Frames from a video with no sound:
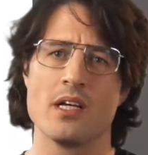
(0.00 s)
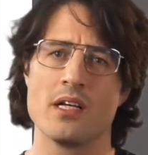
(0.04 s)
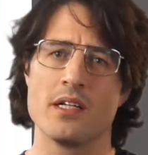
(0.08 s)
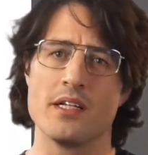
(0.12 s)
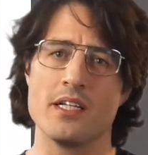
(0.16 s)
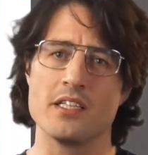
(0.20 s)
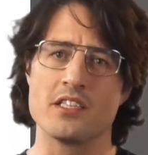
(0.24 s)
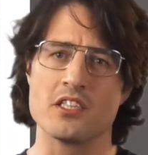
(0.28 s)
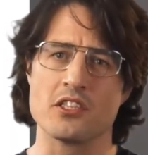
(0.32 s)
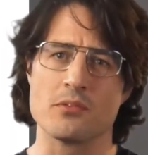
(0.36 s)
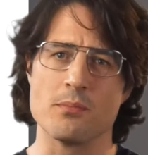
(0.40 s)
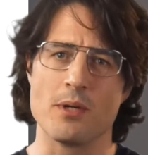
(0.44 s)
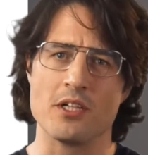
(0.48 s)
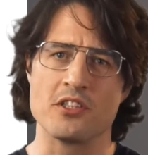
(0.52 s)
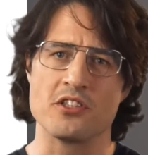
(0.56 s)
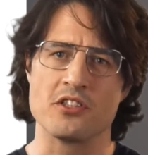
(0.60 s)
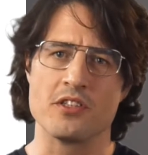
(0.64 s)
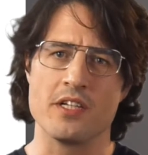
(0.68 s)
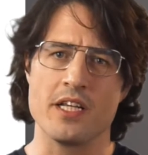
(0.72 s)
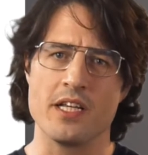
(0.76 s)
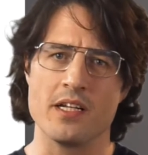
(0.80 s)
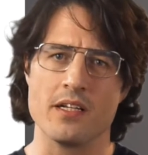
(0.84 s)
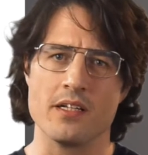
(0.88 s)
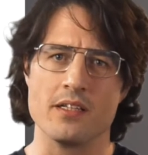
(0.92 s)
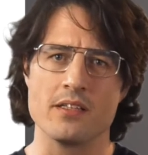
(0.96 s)
This is much
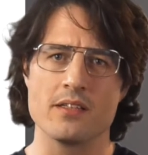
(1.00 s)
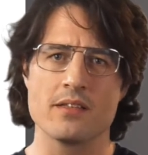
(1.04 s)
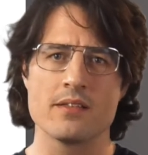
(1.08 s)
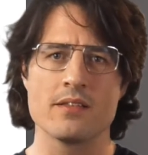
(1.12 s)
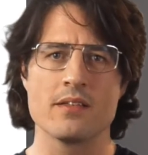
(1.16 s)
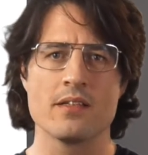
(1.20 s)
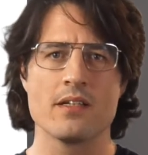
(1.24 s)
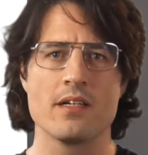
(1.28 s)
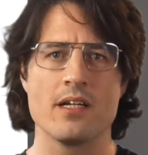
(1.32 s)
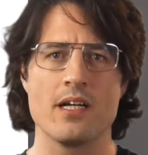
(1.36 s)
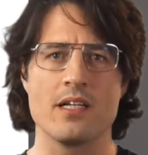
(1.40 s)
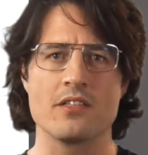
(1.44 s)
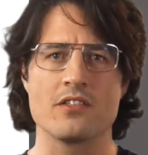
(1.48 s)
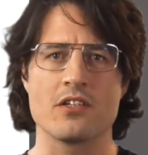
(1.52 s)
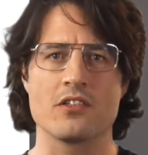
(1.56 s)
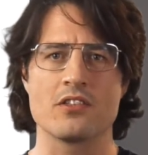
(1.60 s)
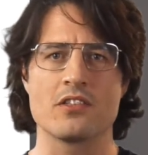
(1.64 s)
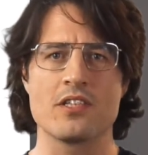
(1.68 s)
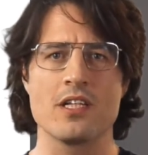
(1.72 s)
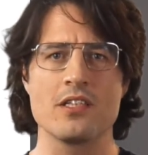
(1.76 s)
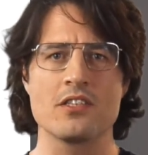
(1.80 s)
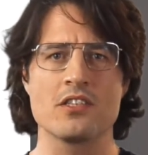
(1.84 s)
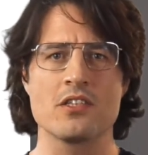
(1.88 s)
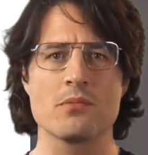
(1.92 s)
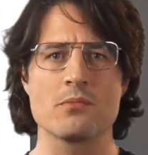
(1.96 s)
needed as our
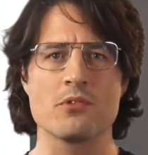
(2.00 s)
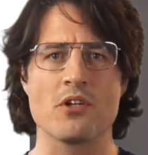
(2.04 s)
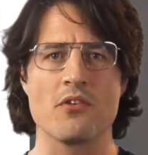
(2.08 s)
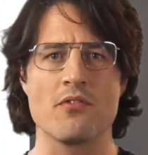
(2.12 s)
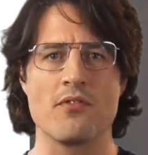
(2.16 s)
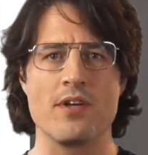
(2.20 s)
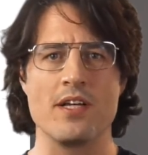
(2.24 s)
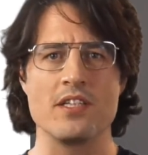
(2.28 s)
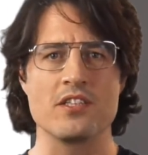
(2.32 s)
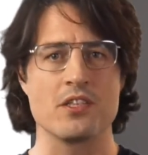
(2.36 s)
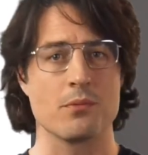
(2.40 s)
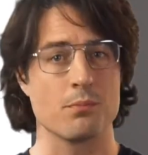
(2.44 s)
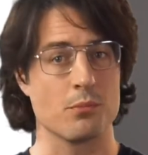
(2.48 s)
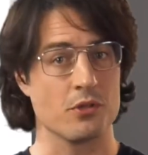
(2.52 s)
systems are facing